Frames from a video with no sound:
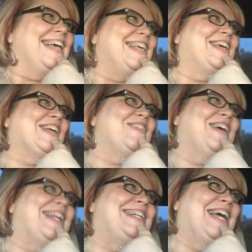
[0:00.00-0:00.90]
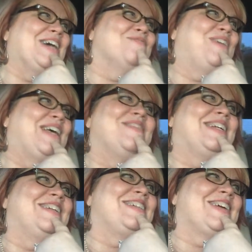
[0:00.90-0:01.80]
You could have made a down payment
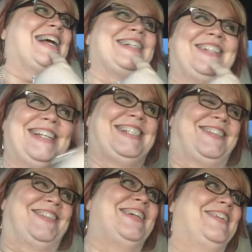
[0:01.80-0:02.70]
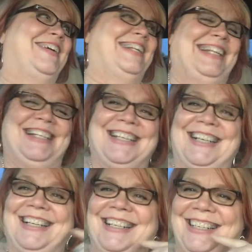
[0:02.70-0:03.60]
on a tractor. That's true, isn't
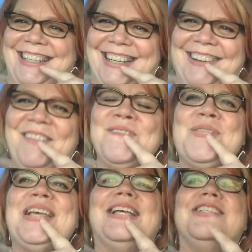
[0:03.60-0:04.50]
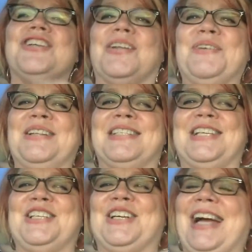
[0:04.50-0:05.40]
it? John wants
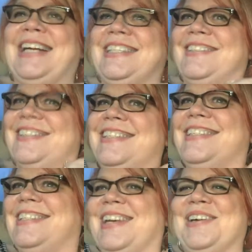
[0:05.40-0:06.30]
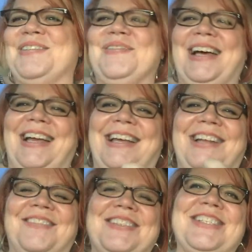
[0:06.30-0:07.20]
a tractor so bad.
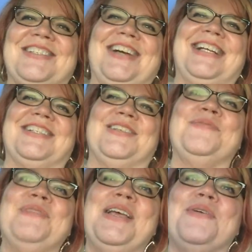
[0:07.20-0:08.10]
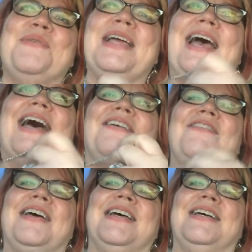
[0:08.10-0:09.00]
He wants a tractor. We
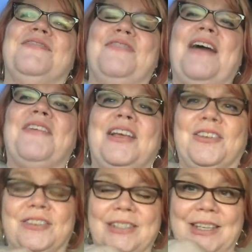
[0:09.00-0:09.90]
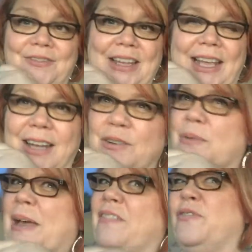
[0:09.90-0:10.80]
have uh, five acres of land, or
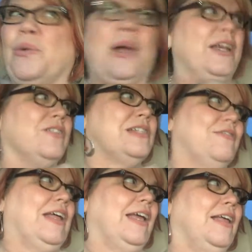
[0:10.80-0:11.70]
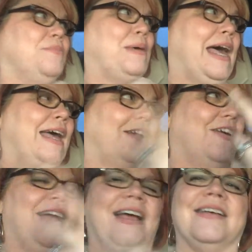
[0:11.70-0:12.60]
about four acres of land behind
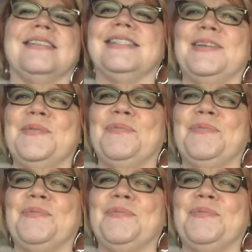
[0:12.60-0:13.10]
our house.